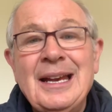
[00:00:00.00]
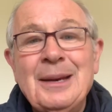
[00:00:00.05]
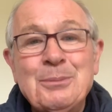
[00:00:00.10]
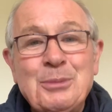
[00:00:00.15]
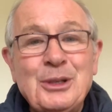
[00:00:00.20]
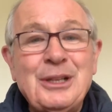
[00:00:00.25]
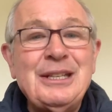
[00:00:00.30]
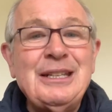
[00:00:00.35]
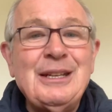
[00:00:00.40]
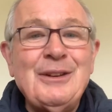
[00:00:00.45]

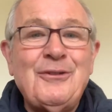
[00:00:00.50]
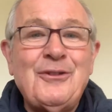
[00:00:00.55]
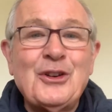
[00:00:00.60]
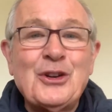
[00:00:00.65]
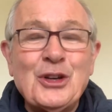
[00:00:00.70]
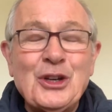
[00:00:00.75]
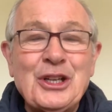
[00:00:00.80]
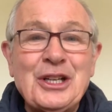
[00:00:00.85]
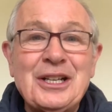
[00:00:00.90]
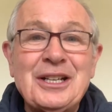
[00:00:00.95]
But anyway,
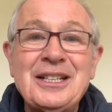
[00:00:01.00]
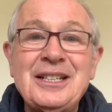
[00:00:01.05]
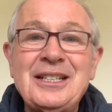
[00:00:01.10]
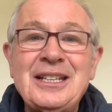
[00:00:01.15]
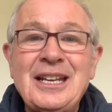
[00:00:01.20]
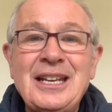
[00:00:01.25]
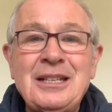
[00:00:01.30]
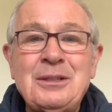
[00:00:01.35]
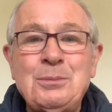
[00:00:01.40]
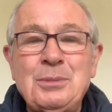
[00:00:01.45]
for
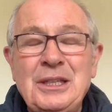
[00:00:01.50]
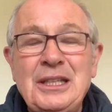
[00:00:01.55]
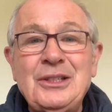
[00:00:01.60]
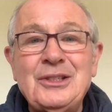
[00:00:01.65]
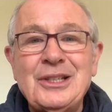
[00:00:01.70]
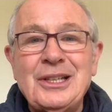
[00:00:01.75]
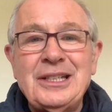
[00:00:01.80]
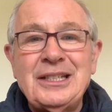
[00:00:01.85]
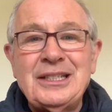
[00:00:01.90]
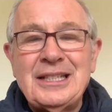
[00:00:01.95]
Ireland, it means
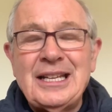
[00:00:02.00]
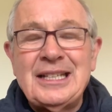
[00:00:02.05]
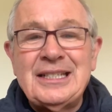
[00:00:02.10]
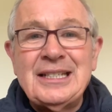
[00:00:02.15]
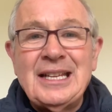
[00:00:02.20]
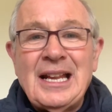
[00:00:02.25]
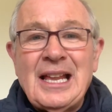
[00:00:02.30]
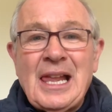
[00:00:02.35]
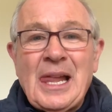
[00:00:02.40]
like that,